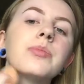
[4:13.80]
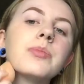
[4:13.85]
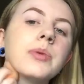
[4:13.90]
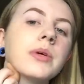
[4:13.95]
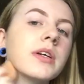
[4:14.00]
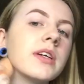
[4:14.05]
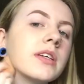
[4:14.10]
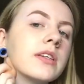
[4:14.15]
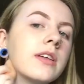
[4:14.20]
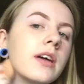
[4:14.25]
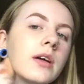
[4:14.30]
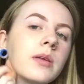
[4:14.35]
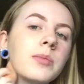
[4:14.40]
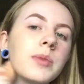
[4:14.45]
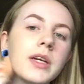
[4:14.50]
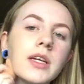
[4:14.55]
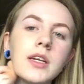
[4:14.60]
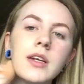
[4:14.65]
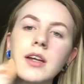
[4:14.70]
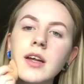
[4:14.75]
Bring it down
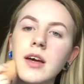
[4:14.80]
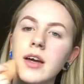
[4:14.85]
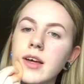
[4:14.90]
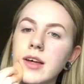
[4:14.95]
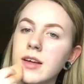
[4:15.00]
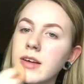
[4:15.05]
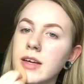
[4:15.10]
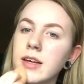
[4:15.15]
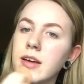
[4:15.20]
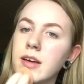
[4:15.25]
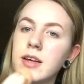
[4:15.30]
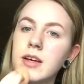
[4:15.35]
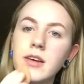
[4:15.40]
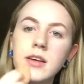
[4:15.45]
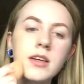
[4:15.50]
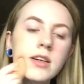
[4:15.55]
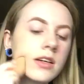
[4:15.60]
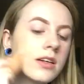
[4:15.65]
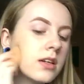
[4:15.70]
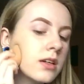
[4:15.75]
my neck
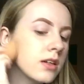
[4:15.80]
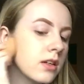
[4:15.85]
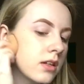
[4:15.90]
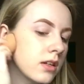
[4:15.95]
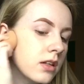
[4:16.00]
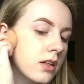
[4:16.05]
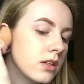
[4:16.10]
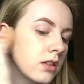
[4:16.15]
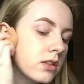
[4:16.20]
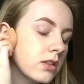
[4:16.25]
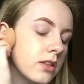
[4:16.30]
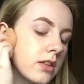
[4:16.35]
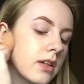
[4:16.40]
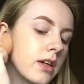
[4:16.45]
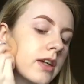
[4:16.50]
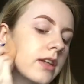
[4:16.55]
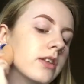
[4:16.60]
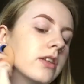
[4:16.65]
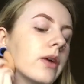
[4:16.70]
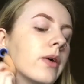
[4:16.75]
so
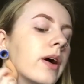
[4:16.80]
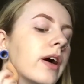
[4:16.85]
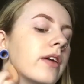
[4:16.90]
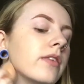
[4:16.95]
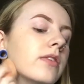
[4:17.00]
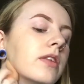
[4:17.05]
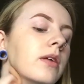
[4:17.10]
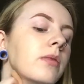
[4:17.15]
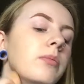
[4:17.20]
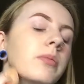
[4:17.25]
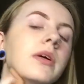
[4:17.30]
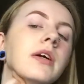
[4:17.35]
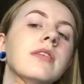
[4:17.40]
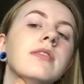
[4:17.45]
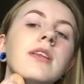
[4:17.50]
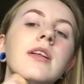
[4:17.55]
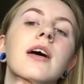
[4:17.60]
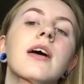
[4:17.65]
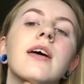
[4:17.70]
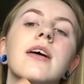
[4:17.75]
that I don't have that big
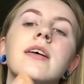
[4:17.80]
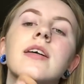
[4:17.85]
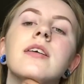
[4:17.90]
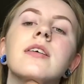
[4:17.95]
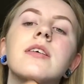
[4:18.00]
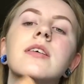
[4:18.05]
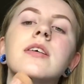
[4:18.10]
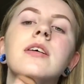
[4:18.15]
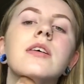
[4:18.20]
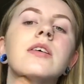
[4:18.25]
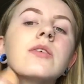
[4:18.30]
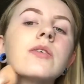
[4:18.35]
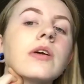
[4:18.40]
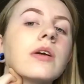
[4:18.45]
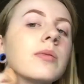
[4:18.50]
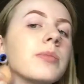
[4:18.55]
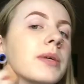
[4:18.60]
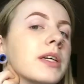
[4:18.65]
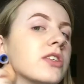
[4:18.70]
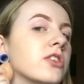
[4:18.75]
line
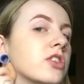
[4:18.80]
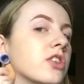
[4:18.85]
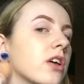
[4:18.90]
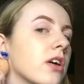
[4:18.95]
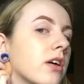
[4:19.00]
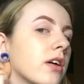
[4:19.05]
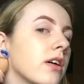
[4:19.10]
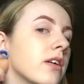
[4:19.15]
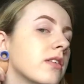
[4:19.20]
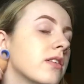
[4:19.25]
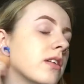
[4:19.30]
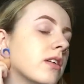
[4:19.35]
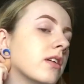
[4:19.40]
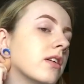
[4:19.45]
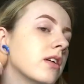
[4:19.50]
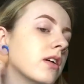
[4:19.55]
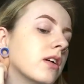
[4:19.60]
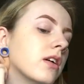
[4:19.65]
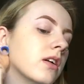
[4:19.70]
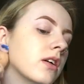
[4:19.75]
around my jaw.
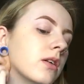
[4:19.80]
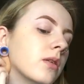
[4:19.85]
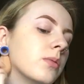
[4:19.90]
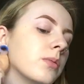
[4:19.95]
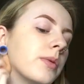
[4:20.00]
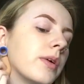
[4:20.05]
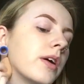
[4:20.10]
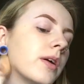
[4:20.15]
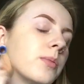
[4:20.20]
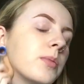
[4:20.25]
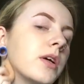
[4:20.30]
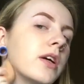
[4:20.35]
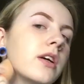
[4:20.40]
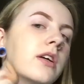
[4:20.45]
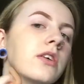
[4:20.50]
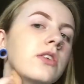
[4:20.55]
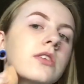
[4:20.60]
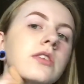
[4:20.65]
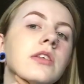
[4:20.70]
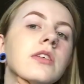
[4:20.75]
Pan my
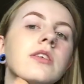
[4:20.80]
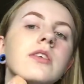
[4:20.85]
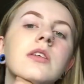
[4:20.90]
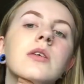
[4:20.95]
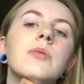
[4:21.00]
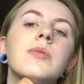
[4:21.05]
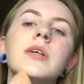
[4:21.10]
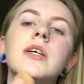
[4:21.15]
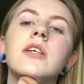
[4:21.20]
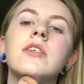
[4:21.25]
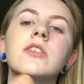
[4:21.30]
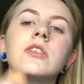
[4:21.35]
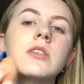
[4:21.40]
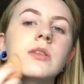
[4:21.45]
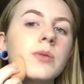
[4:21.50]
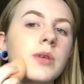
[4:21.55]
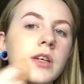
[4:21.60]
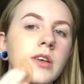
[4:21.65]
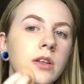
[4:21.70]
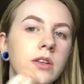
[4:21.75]
ears a little bit
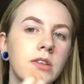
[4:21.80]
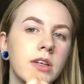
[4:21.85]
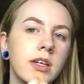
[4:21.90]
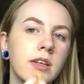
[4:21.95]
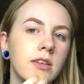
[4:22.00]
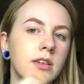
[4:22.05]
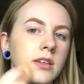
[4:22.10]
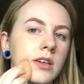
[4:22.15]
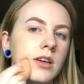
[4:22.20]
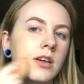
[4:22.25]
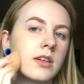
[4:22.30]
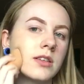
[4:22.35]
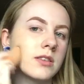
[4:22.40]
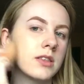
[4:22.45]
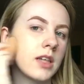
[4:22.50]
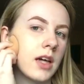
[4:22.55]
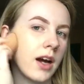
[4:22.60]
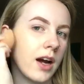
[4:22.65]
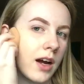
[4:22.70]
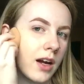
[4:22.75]
just to make it look a
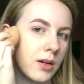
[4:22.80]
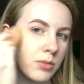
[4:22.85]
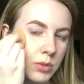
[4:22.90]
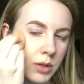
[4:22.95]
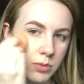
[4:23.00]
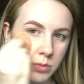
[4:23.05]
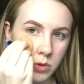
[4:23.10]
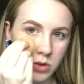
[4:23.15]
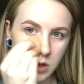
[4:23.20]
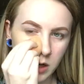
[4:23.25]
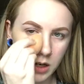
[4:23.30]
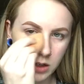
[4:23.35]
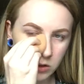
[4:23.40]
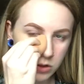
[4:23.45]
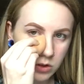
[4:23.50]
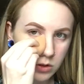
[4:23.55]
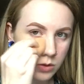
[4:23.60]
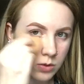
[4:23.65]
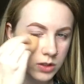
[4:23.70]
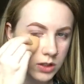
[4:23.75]
tad bit more
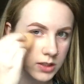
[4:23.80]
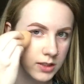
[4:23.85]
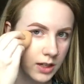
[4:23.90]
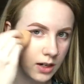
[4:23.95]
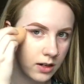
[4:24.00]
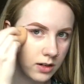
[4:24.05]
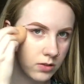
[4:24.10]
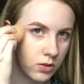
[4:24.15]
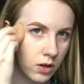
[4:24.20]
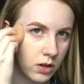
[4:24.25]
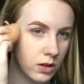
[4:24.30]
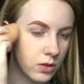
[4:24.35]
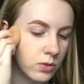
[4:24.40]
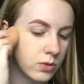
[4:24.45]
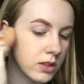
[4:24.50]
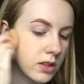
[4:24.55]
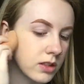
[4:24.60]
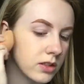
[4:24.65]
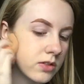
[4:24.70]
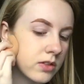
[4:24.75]
natural, which is kind of hard
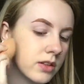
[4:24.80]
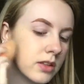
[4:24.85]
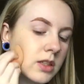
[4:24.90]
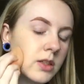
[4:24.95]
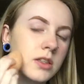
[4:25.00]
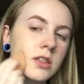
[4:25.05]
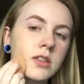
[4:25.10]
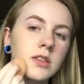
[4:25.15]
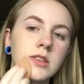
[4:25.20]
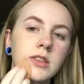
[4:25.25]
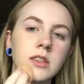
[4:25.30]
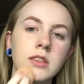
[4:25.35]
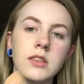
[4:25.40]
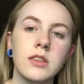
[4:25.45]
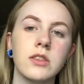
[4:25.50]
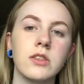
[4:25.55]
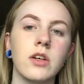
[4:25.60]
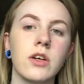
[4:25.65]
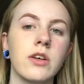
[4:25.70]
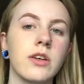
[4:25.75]
with this foundation
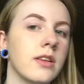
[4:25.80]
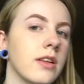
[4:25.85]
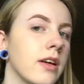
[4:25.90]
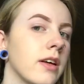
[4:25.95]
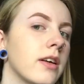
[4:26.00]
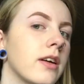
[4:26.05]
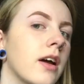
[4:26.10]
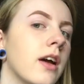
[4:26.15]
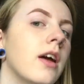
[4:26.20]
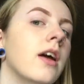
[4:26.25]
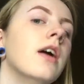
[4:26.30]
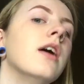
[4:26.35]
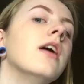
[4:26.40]
since it's already like